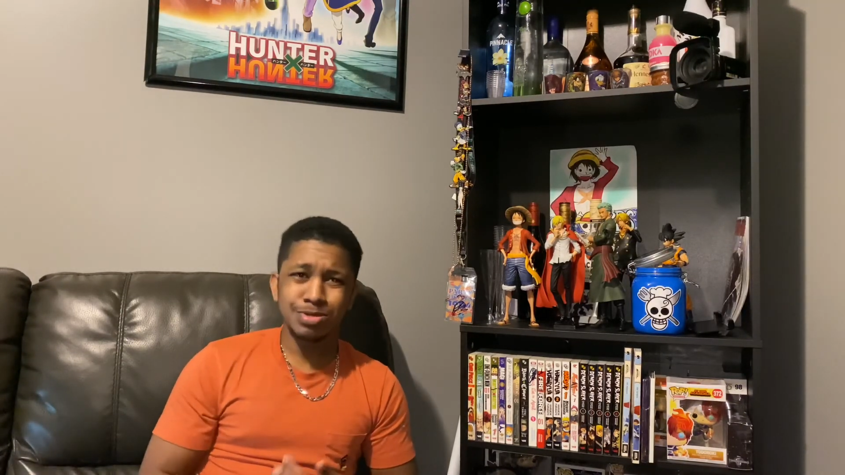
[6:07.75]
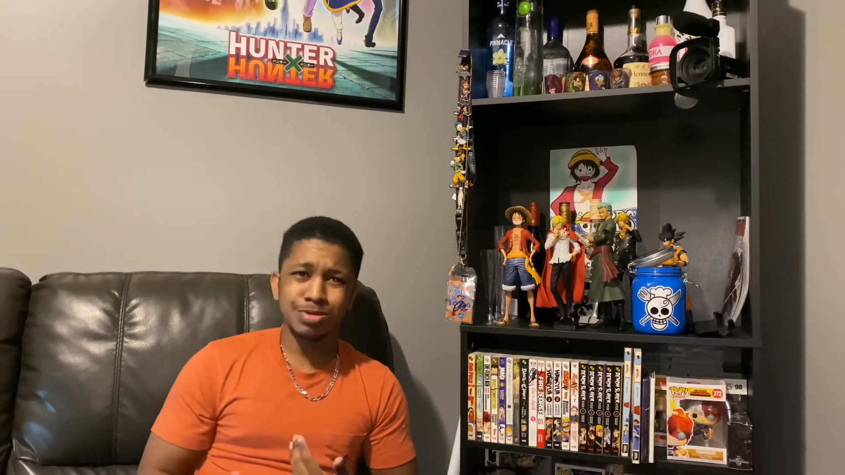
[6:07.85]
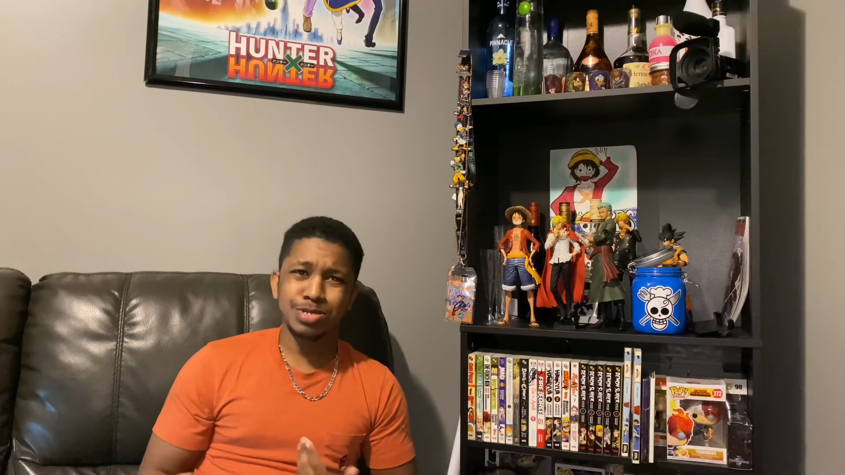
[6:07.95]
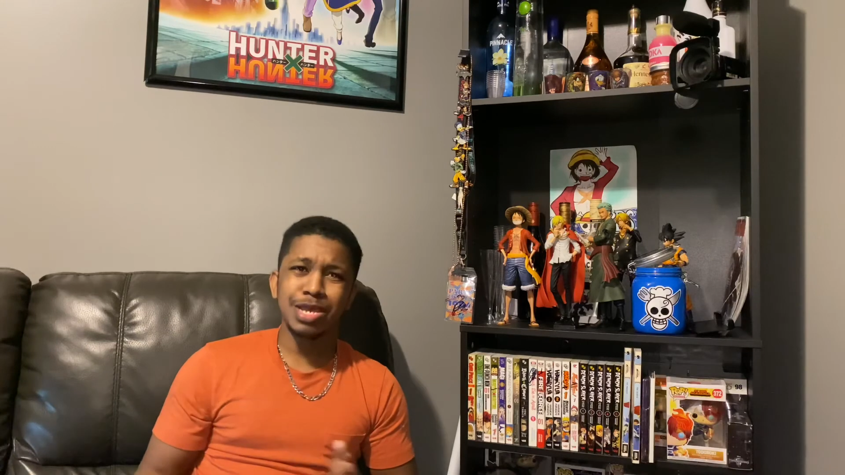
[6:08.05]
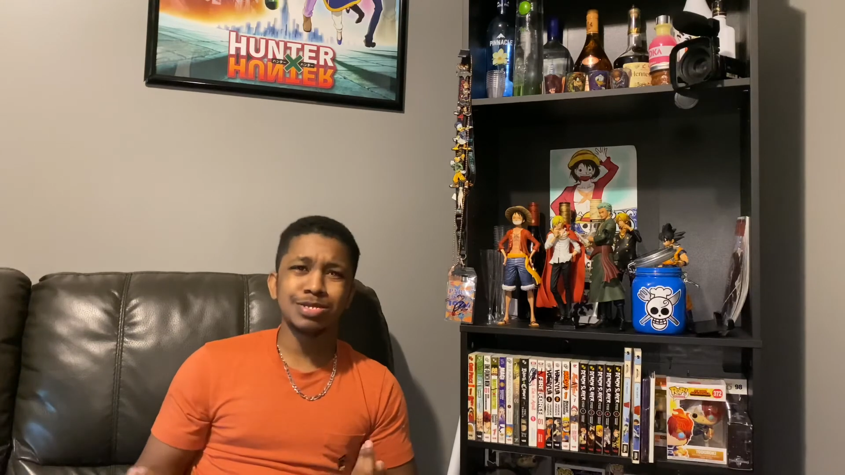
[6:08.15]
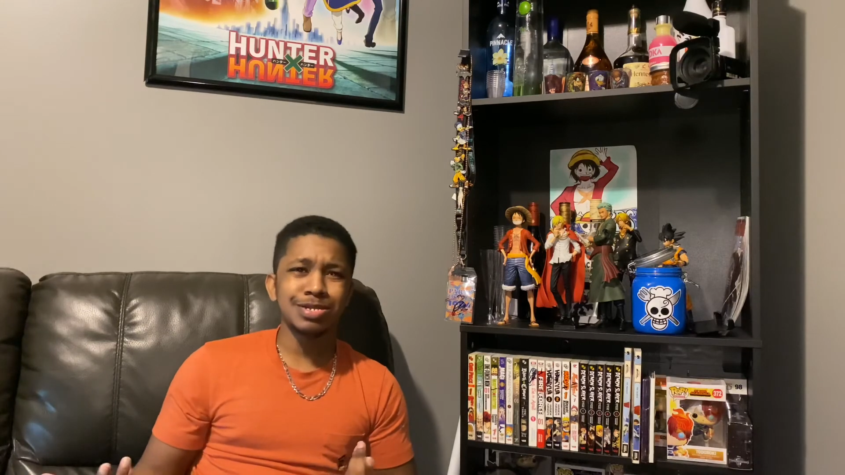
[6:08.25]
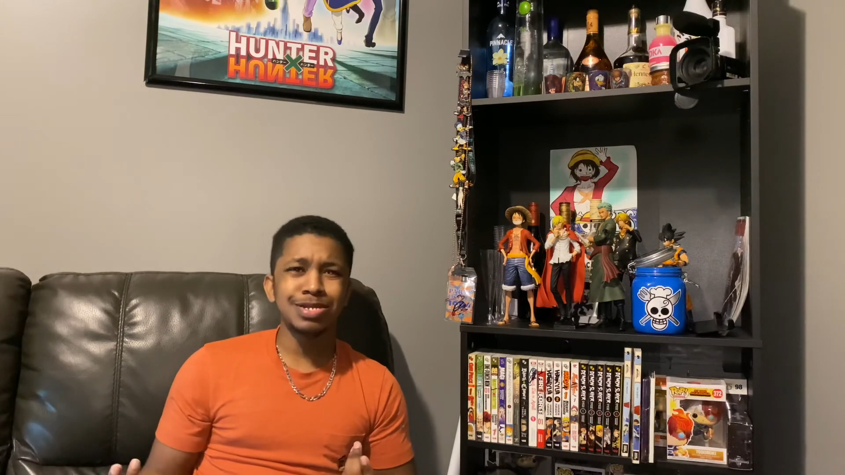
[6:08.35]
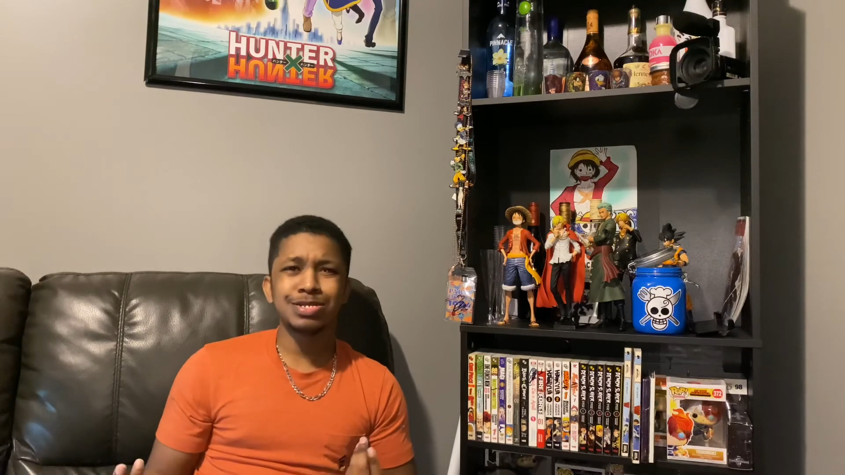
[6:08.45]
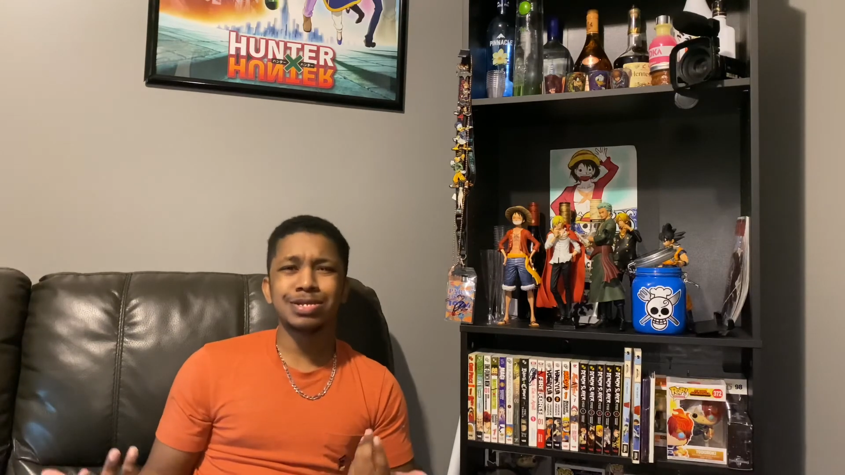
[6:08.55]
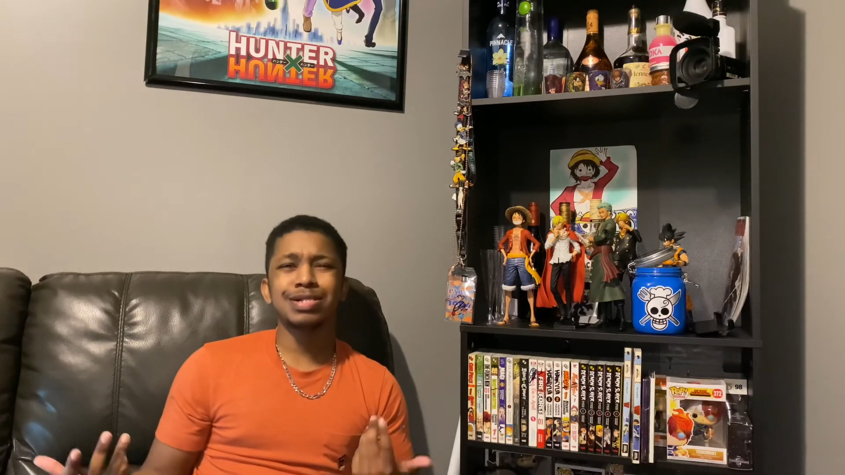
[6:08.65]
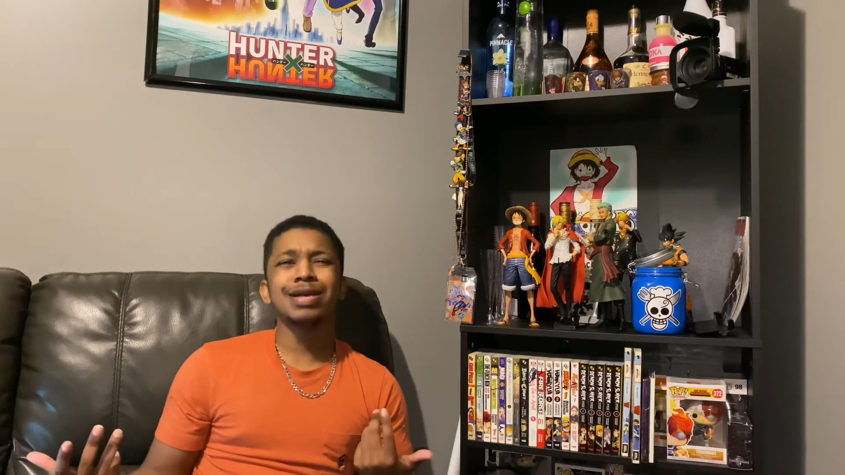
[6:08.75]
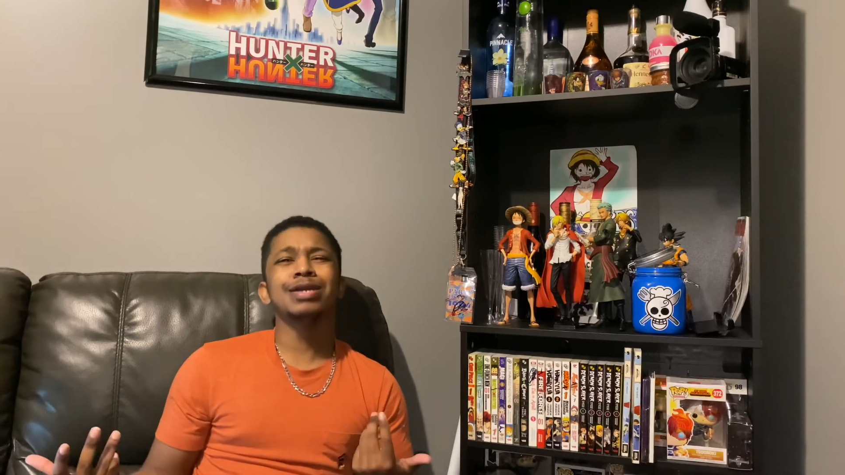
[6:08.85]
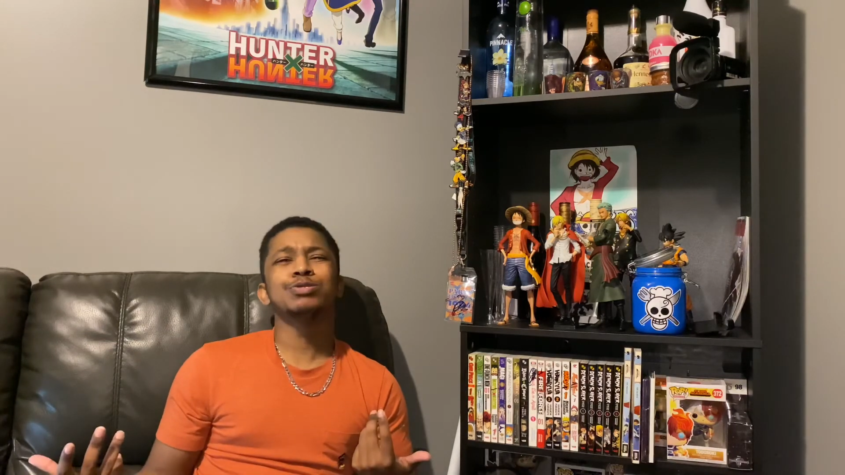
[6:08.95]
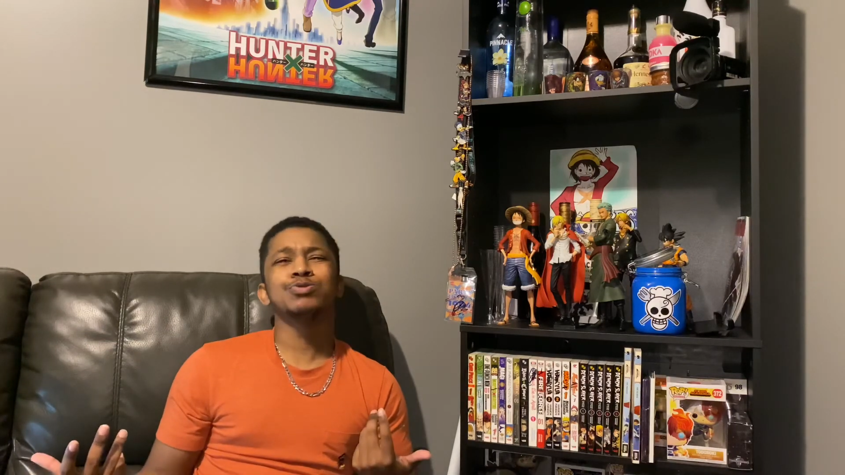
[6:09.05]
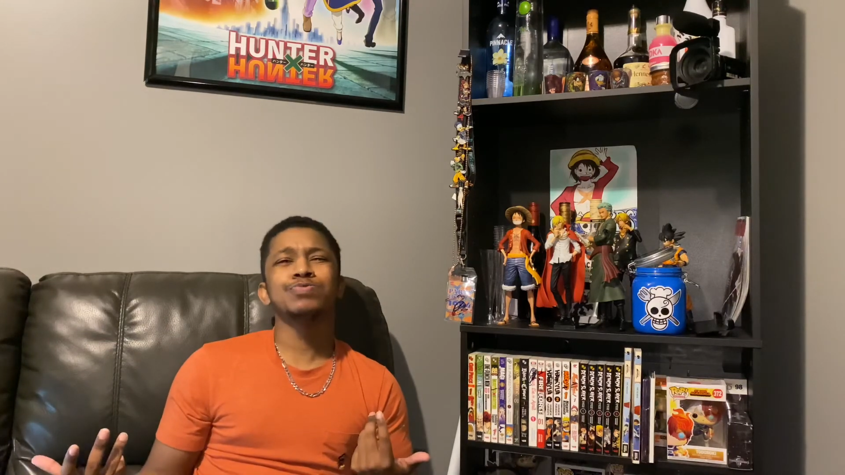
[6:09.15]
assassination
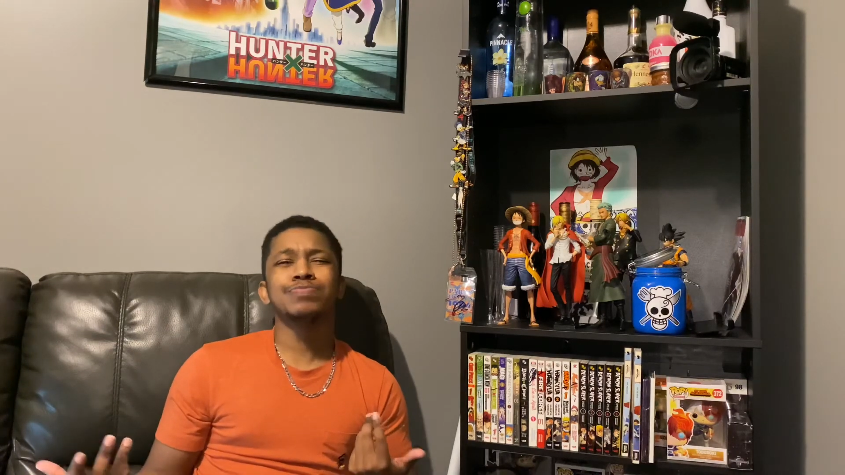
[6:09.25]
classroom.